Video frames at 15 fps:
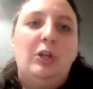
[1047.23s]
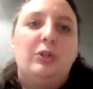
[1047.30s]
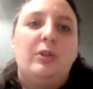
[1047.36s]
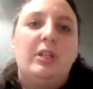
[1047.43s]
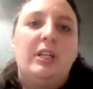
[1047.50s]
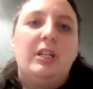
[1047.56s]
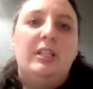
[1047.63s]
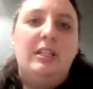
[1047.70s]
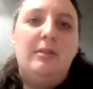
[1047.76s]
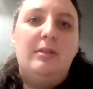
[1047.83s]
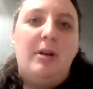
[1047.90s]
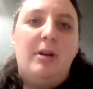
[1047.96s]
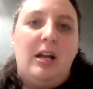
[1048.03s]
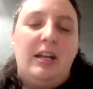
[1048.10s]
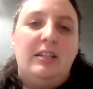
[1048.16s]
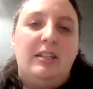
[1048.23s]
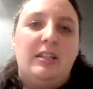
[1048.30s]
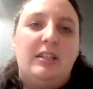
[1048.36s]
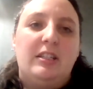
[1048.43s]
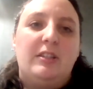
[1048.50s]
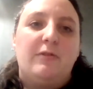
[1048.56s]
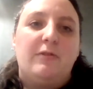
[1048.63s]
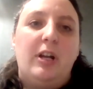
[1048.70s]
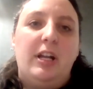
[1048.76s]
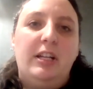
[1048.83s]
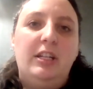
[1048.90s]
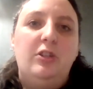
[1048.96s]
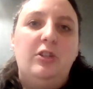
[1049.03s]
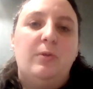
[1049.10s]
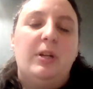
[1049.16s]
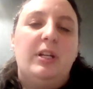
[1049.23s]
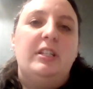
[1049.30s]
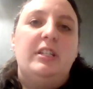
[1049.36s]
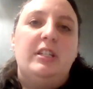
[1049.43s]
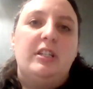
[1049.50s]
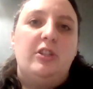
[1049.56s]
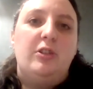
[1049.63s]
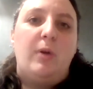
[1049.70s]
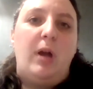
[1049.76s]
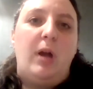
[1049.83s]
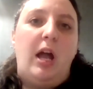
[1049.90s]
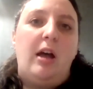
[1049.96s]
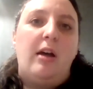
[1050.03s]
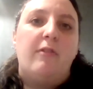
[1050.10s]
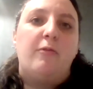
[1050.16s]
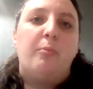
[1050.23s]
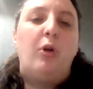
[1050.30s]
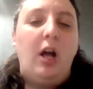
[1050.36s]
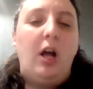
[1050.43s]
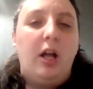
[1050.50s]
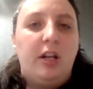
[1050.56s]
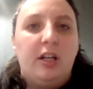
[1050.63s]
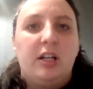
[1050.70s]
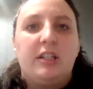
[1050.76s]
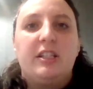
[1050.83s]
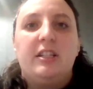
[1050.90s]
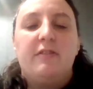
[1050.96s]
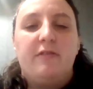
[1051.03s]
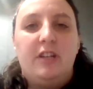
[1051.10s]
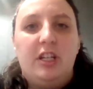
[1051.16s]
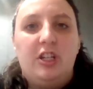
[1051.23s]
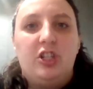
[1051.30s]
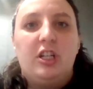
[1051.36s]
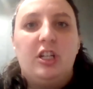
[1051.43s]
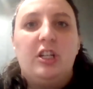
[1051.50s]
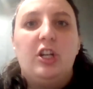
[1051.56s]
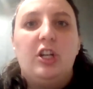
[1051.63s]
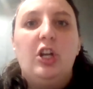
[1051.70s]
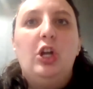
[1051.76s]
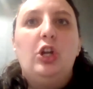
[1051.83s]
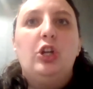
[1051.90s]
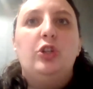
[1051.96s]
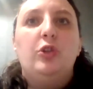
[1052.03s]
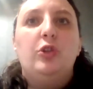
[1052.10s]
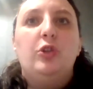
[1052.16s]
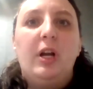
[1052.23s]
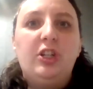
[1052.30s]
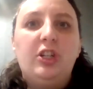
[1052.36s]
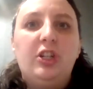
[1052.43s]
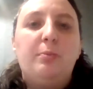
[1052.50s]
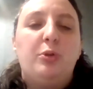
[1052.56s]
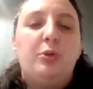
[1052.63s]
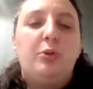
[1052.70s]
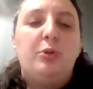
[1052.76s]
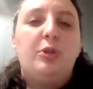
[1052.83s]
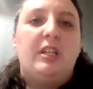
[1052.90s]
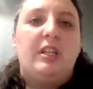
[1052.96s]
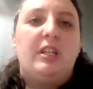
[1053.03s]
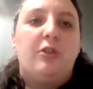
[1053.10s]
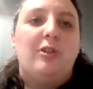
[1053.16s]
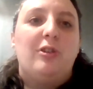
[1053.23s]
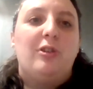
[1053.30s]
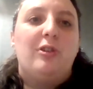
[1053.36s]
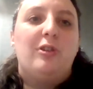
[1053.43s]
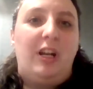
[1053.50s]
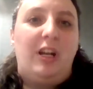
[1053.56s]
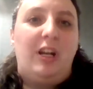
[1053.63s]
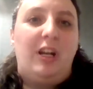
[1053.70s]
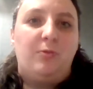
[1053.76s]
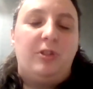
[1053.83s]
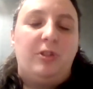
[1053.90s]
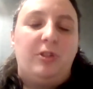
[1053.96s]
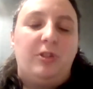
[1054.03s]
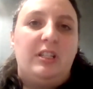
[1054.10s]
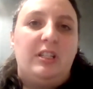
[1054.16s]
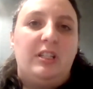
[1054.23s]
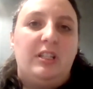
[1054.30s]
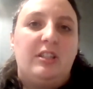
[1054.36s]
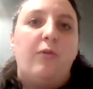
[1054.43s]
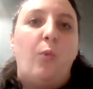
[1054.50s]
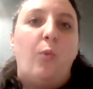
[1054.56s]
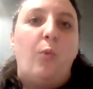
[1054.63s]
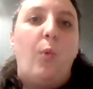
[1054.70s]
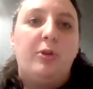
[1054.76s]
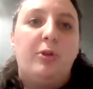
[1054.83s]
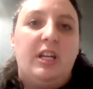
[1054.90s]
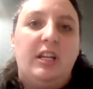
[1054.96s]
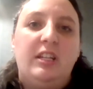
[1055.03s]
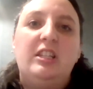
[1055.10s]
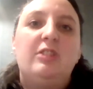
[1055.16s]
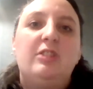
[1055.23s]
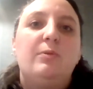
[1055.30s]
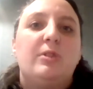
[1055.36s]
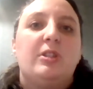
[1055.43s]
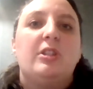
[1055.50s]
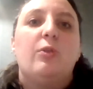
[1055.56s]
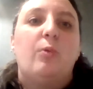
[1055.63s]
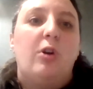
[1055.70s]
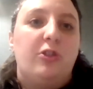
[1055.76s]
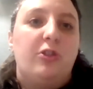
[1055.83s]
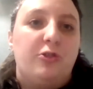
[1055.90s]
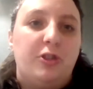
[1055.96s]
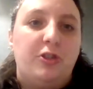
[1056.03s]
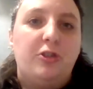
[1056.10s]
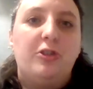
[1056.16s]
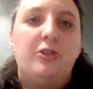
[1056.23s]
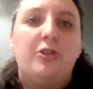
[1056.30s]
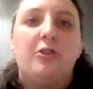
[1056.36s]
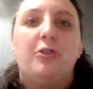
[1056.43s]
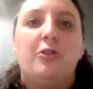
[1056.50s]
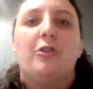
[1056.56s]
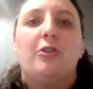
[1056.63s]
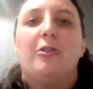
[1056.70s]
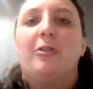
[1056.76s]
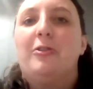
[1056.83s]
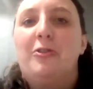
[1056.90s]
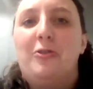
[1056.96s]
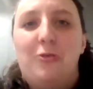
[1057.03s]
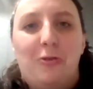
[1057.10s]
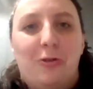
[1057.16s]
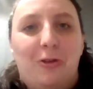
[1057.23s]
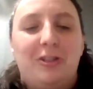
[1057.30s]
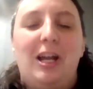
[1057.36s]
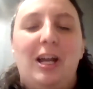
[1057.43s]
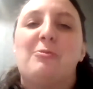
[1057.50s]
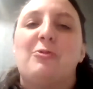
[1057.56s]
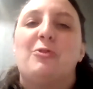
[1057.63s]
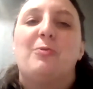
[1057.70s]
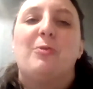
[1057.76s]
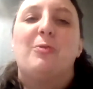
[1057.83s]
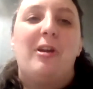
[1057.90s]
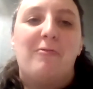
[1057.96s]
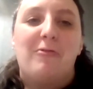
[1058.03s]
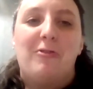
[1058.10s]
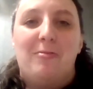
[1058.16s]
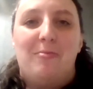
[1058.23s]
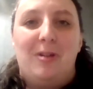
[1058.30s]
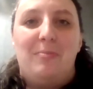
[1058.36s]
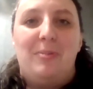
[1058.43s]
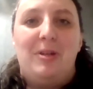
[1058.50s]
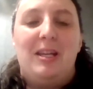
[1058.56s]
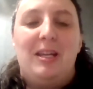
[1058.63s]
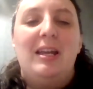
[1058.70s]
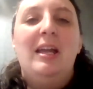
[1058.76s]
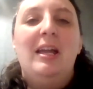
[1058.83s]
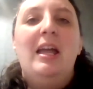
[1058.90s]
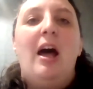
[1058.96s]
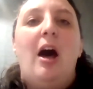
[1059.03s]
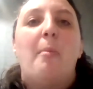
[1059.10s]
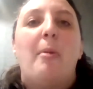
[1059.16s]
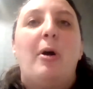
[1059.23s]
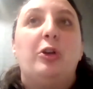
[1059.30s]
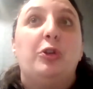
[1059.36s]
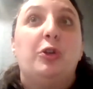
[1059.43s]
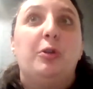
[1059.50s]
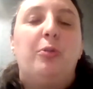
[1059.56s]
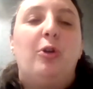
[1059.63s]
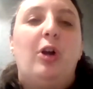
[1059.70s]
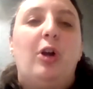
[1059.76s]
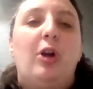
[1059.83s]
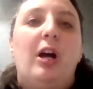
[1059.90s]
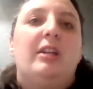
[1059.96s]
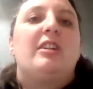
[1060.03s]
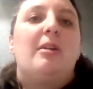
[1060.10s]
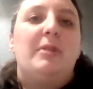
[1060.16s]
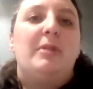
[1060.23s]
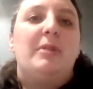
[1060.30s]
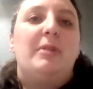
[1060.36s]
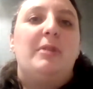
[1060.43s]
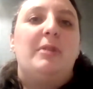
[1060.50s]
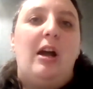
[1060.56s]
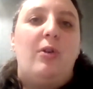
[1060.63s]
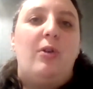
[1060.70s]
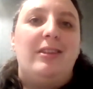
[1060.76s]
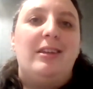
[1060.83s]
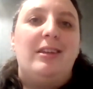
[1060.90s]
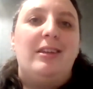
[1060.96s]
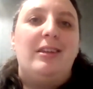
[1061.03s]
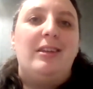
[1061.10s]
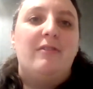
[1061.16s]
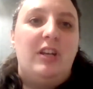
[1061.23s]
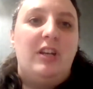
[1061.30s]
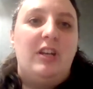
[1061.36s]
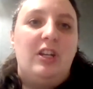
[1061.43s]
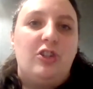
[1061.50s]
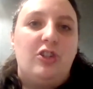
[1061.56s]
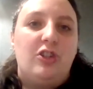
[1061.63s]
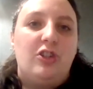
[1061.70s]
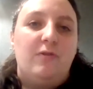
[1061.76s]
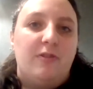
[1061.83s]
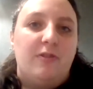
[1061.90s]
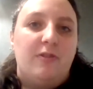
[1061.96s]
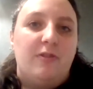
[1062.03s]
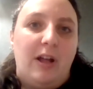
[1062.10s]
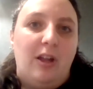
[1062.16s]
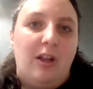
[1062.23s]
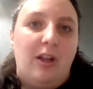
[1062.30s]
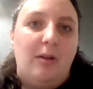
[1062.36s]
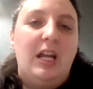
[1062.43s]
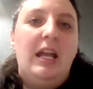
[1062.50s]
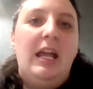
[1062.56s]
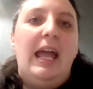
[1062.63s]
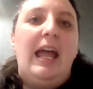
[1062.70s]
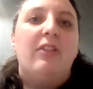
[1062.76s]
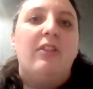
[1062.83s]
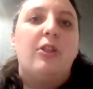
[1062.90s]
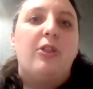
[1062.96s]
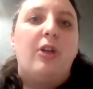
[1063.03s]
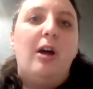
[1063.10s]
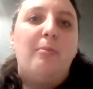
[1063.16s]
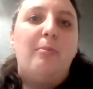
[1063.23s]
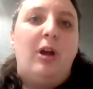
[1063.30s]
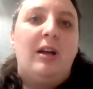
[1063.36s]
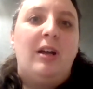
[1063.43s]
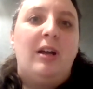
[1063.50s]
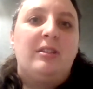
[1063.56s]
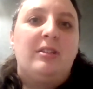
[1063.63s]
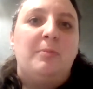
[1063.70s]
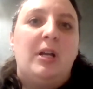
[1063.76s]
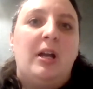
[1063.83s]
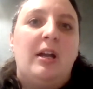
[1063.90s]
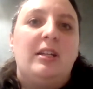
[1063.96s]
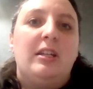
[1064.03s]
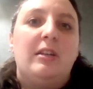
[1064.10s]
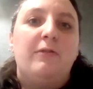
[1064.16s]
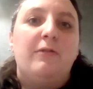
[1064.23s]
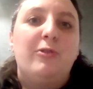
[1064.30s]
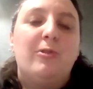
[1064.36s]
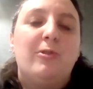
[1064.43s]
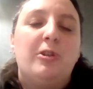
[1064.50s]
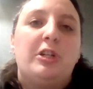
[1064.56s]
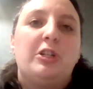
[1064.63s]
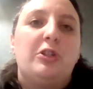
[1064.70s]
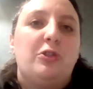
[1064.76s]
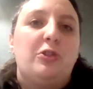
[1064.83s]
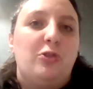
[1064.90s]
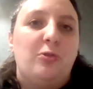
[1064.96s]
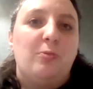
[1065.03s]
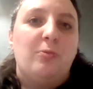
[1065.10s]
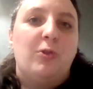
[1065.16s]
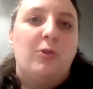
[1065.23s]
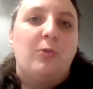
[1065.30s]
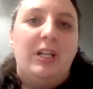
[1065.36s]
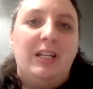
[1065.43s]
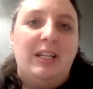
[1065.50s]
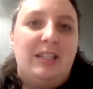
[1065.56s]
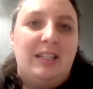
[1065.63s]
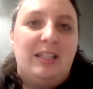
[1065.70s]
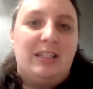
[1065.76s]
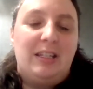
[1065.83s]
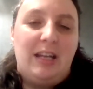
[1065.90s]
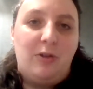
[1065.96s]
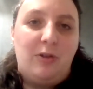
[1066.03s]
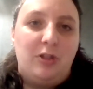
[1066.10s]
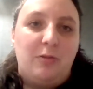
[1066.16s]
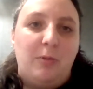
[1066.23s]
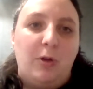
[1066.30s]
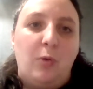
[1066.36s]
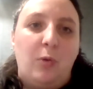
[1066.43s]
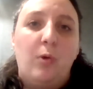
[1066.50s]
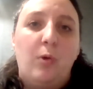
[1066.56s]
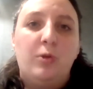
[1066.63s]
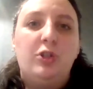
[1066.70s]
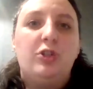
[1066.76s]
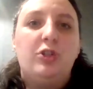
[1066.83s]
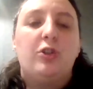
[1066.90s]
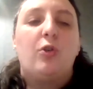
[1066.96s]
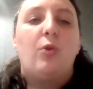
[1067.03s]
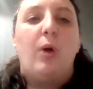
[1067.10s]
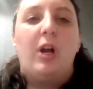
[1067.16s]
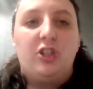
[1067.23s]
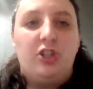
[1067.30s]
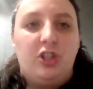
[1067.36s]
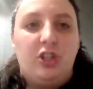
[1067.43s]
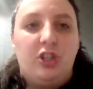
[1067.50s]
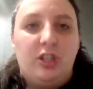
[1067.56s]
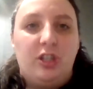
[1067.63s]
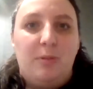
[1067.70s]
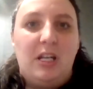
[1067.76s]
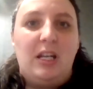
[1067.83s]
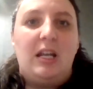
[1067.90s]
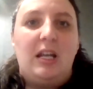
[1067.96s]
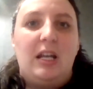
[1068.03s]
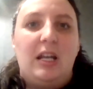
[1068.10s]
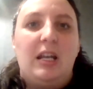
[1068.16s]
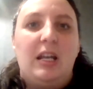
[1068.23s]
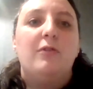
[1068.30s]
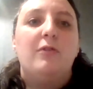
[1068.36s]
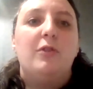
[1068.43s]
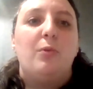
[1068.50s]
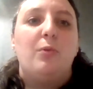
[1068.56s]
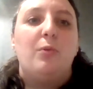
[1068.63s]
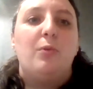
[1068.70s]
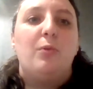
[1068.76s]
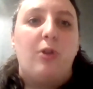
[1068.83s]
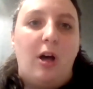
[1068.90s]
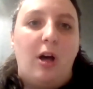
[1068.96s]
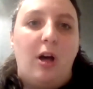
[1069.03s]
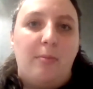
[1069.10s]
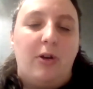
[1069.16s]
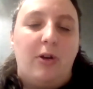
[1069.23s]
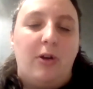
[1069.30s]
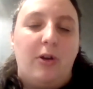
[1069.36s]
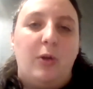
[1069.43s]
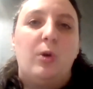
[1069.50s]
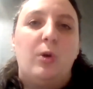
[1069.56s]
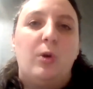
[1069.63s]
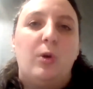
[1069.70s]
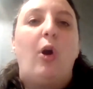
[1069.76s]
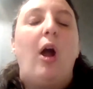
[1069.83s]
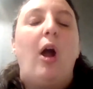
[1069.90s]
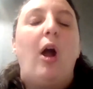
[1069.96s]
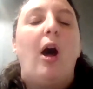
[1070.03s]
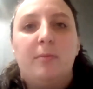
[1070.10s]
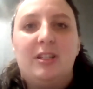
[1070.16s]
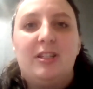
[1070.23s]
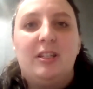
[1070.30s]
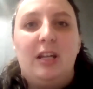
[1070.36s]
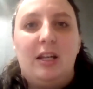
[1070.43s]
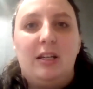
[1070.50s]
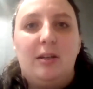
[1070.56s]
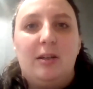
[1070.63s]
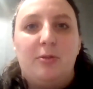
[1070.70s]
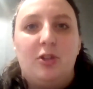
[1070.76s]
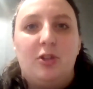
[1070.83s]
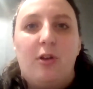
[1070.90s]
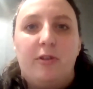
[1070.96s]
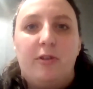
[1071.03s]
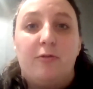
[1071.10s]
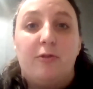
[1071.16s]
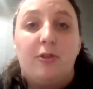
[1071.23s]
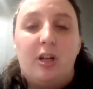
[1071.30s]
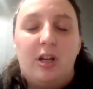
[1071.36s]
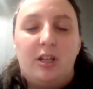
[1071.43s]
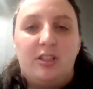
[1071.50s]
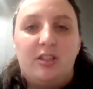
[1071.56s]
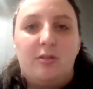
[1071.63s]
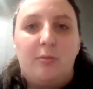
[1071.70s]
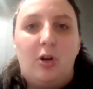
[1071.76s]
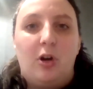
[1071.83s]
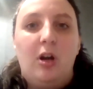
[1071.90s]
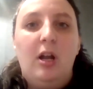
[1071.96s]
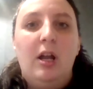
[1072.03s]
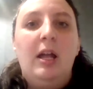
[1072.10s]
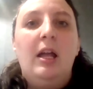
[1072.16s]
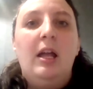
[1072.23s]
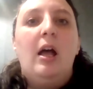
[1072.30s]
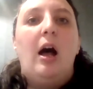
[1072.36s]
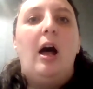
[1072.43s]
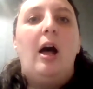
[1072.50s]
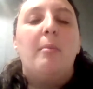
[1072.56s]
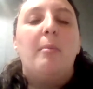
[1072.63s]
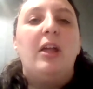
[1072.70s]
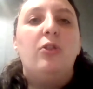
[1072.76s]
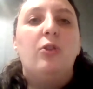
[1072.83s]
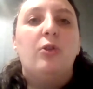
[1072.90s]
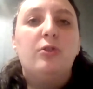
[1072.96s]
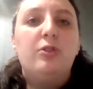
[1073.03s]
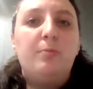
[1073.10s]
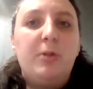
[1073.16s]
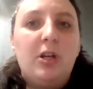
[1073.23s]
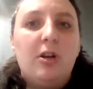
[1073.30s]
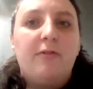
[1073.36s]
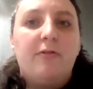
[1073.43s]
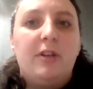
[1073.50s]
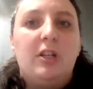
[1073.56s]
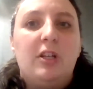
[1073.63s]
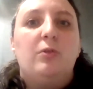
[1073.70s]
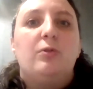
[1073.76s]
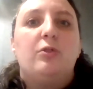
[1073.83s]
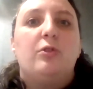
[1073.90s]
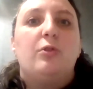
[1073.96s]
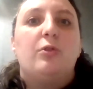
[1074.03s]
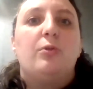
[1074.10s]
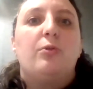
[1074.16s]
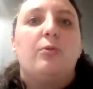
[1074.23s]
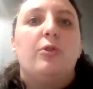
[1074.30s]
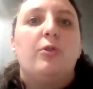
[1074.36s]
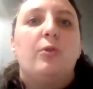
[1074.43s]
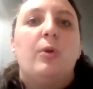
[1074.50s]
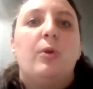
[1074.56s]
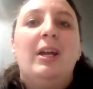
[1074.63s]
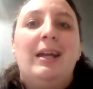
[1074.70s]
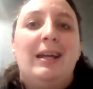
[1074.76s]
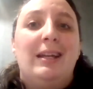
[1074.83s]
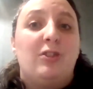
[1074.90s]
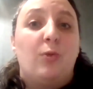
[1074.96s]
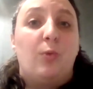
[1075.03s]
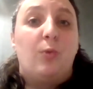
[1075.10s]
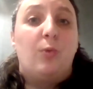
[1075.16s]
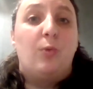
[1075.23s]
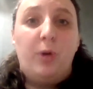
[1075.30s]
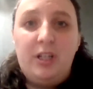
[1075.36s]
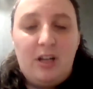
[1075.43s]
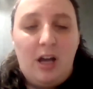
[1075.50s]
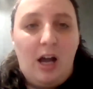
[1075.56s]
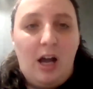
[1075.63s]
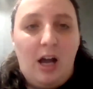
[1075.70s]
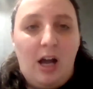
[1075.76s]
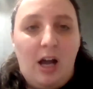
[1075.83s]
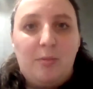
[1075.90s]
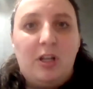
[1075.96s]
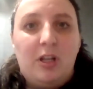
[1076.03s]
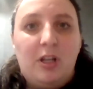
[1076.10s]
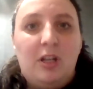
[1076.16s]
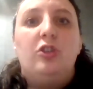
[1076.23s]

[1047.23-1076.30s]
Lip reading: So the idea behind it is for any new idea you have, product, innovation, you actually put together a press release of what, pretend this was in the Wall Street Journal or New York Times or whatever it might be, about your product coming out and the innovation you've developed. And the thought process behind, if you were a consumer reading this announcement, what would your questions be and how have you thought about it? What problem does it end up solving for the customer? And those PRFAQs go through, it's a written document.